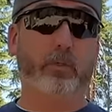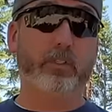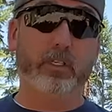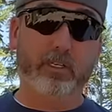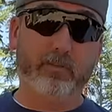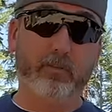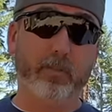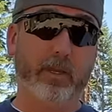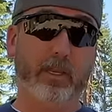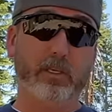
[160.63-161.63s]
received
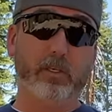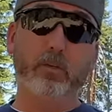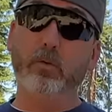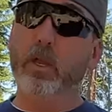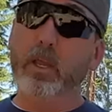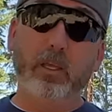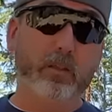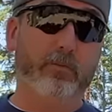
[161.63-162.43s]
by you, the